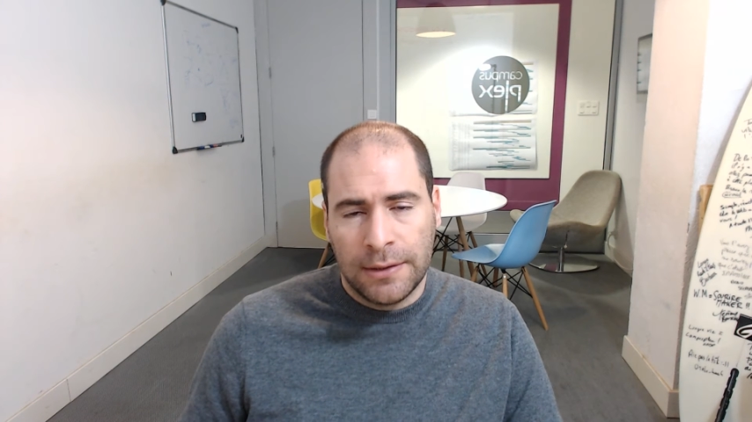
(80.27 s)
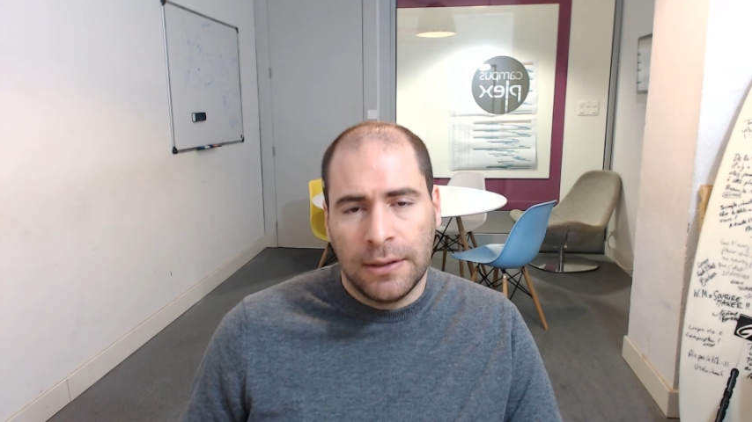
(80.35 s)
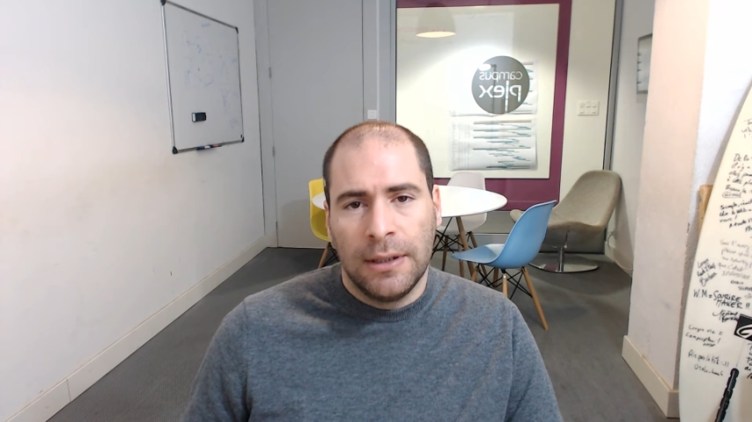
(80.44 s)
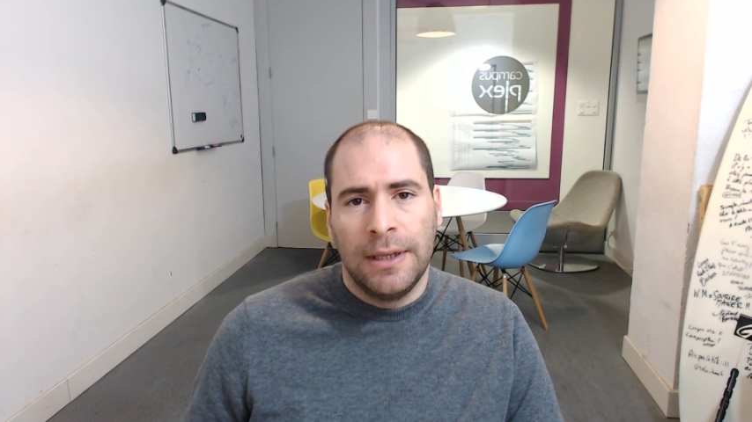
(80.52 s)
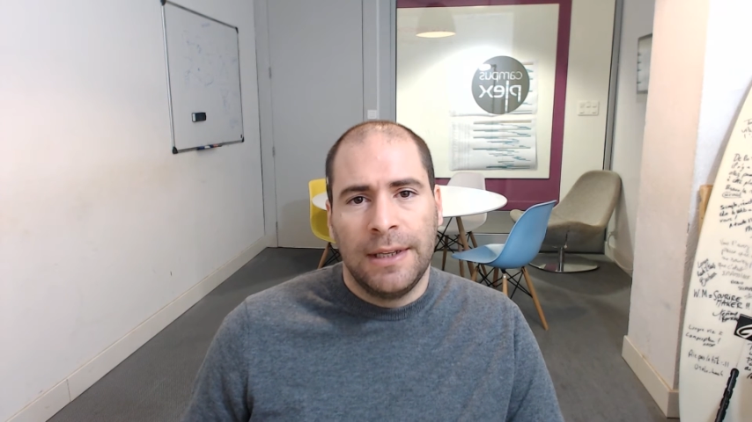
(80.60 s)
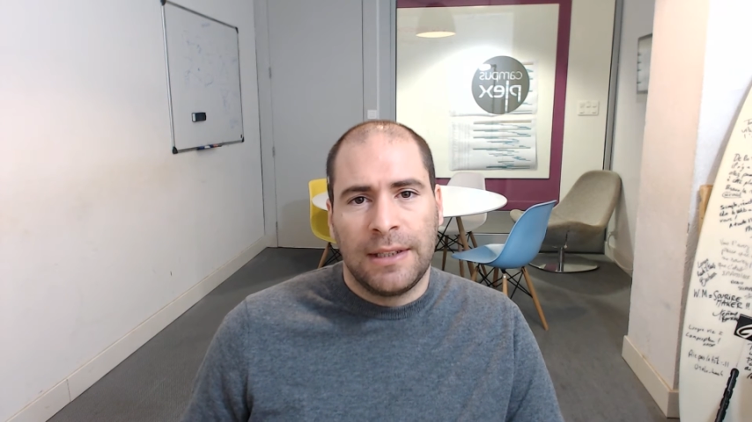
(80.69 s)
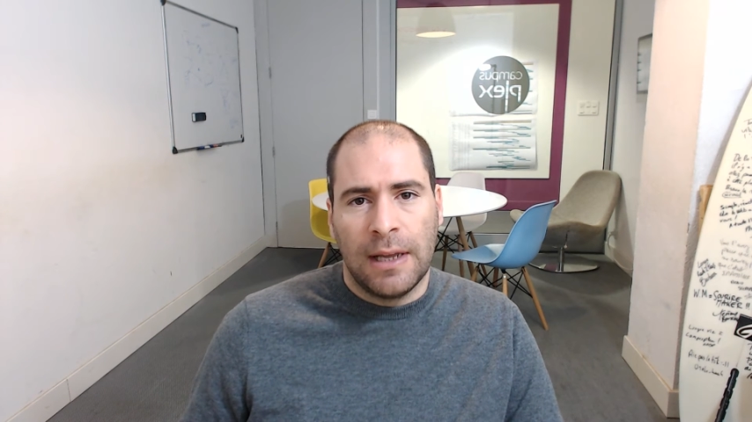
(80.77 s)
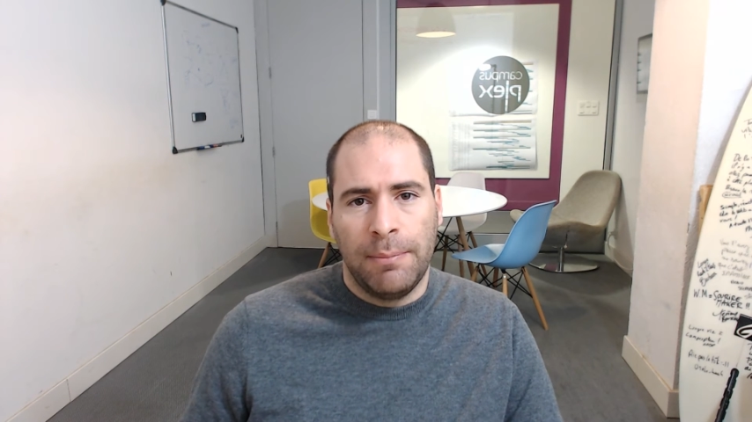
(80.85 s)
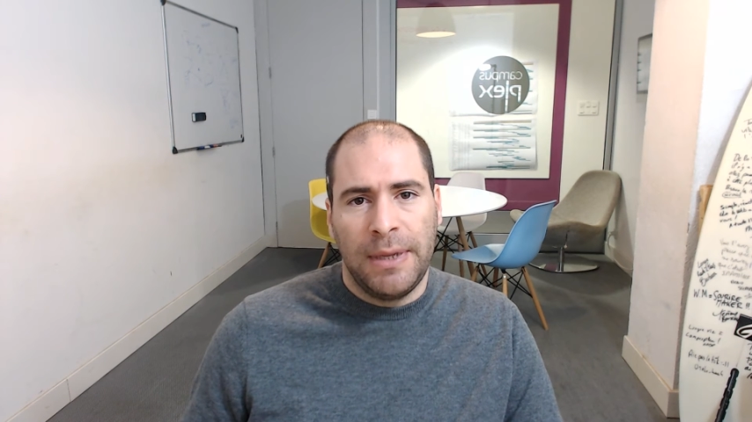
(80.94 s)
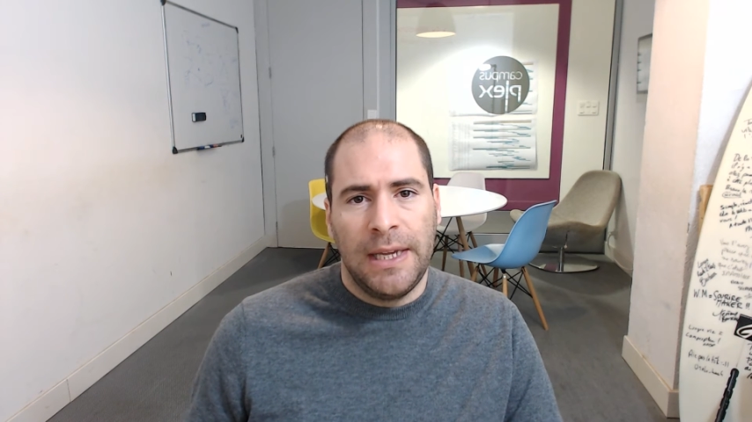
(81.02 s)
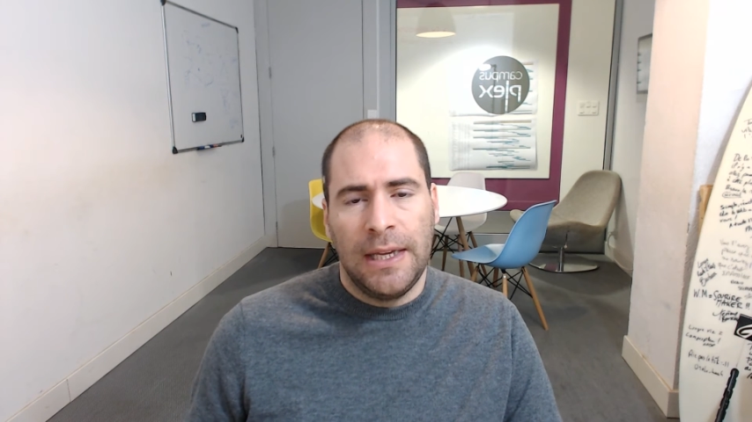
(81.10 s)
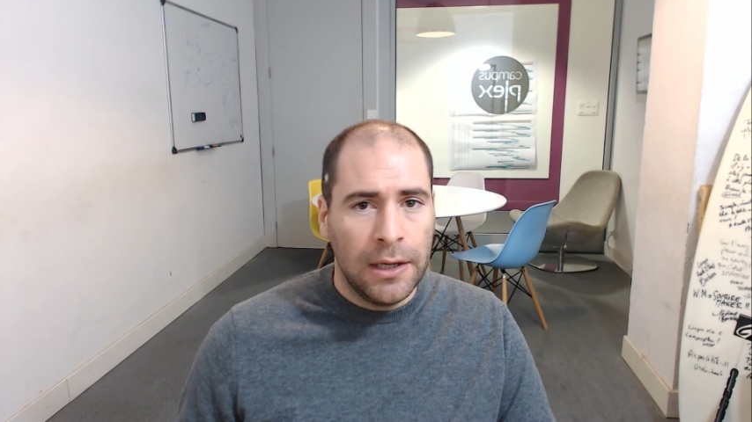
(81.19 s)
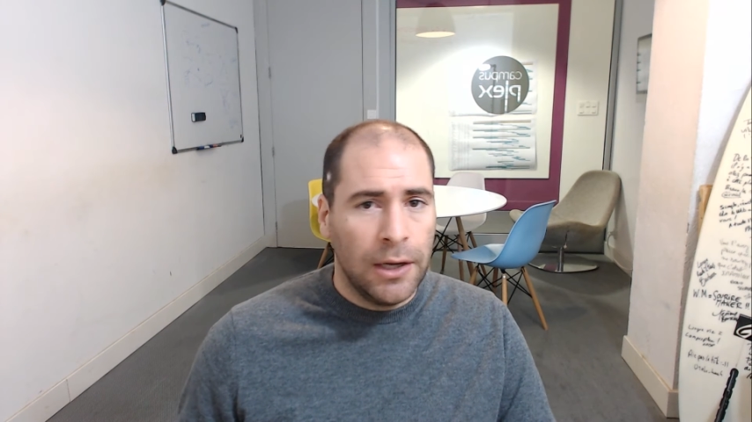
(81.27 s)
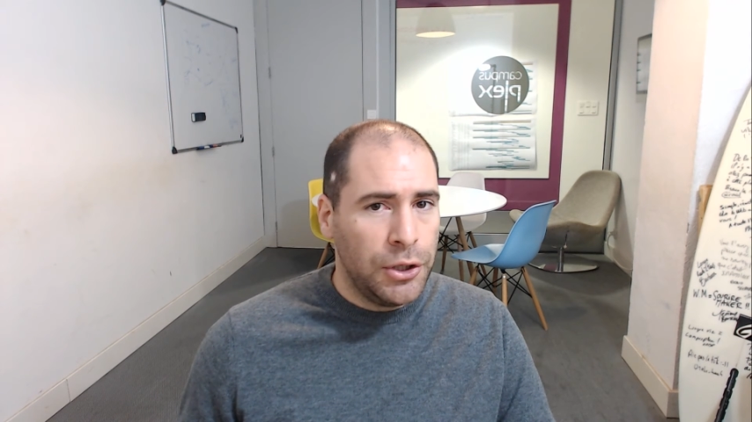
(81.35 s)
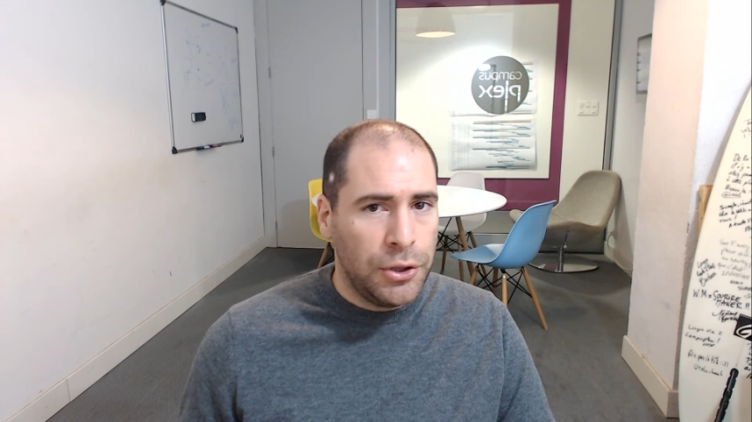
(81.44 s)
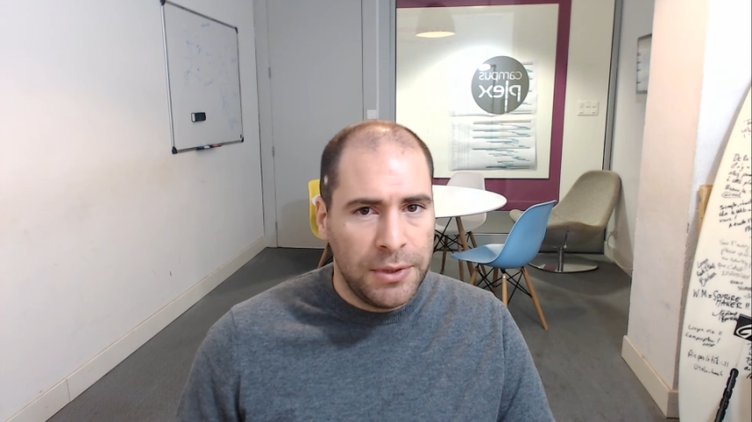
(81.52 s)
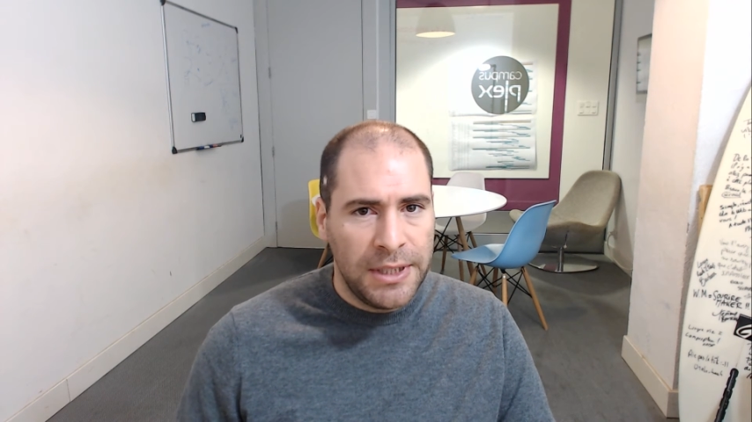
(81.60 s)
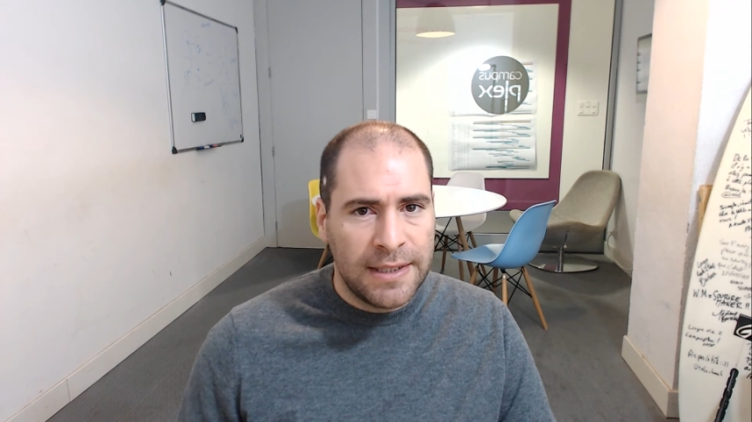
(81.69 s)
It can be a
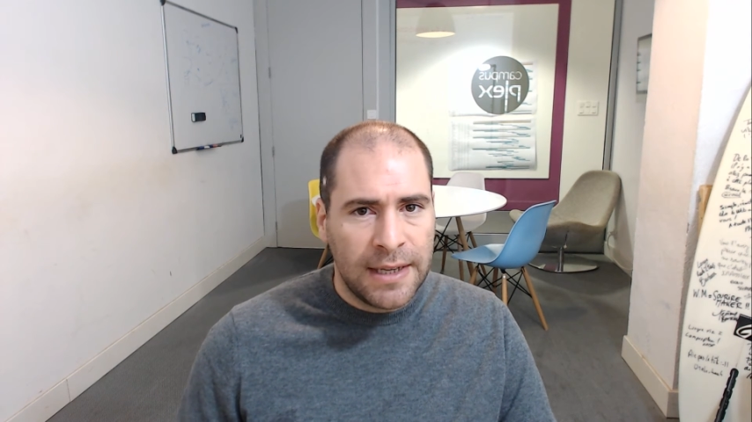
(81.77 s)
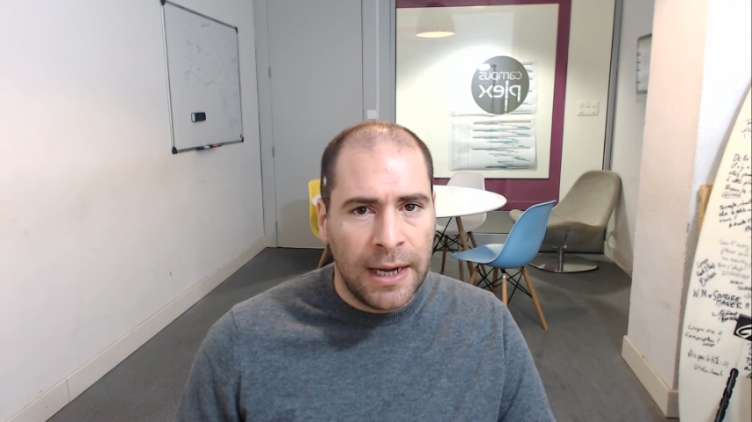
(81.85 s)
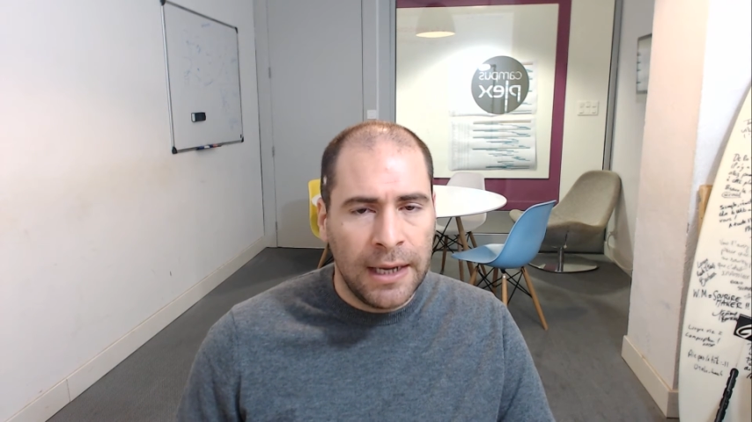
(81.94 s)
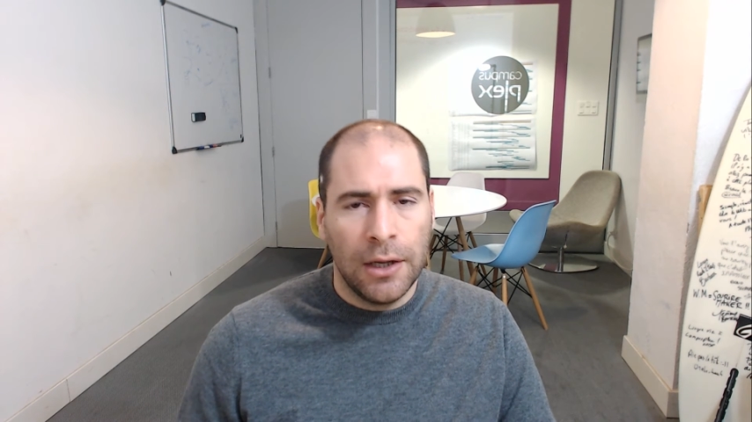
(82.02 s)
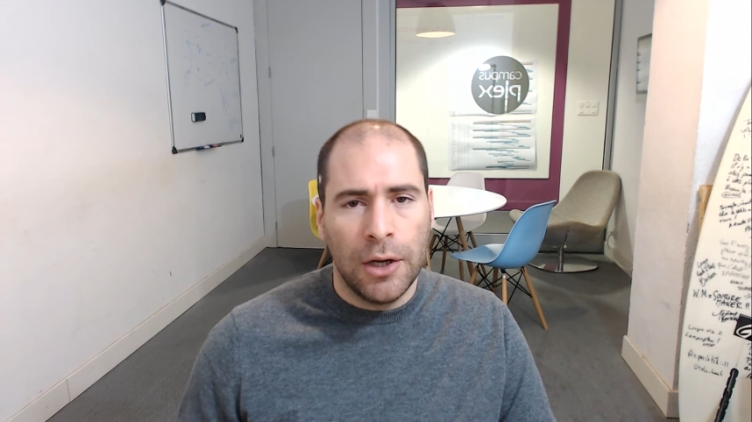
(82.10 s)
new design,